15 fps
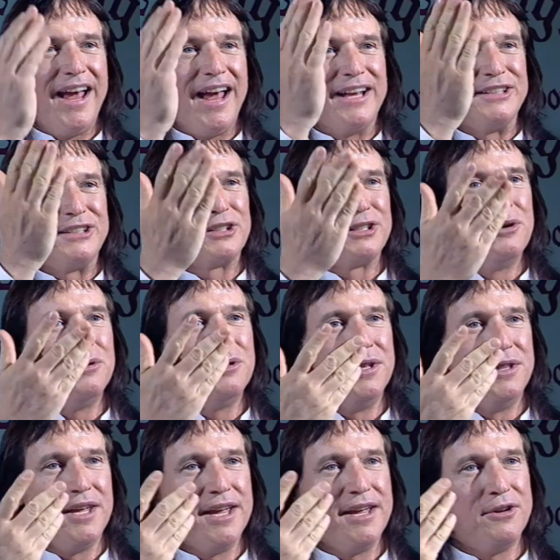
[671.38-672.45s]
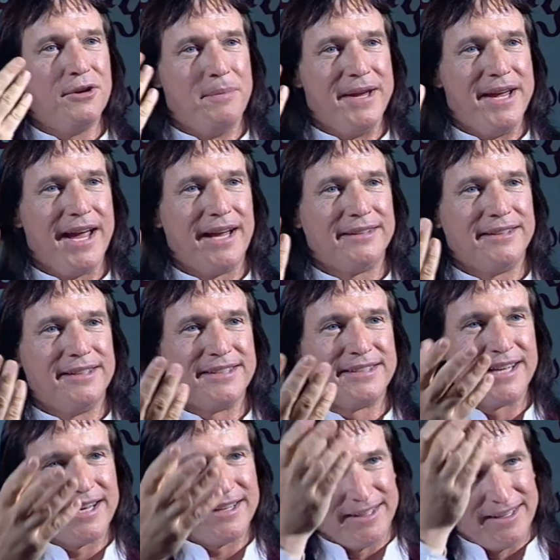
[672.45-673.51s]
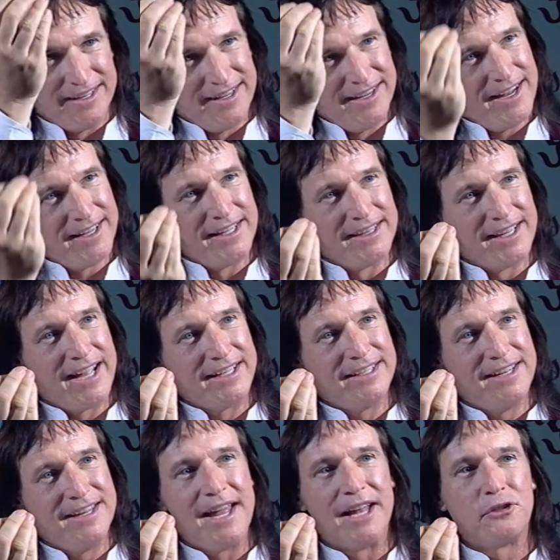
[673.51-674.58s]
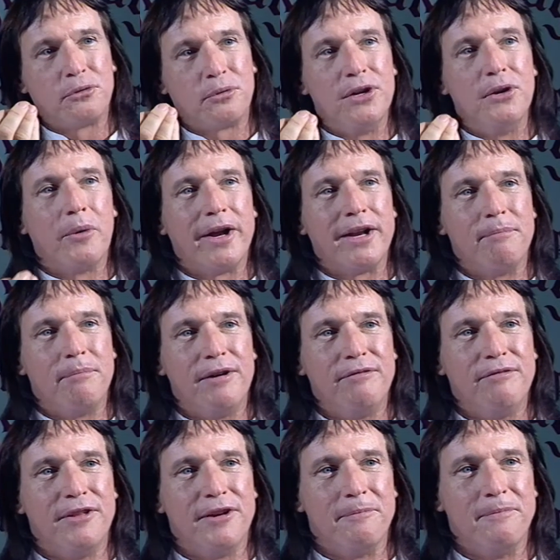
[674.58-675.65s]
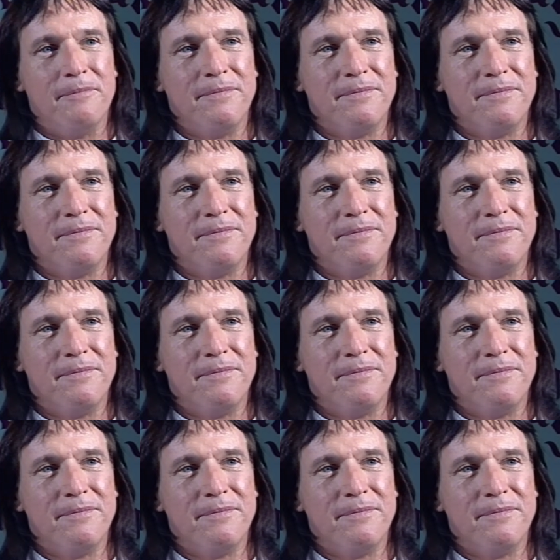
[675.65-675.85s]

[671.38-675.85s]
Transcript: And slowly the eagle began to descend, and he landed in that tree right above them.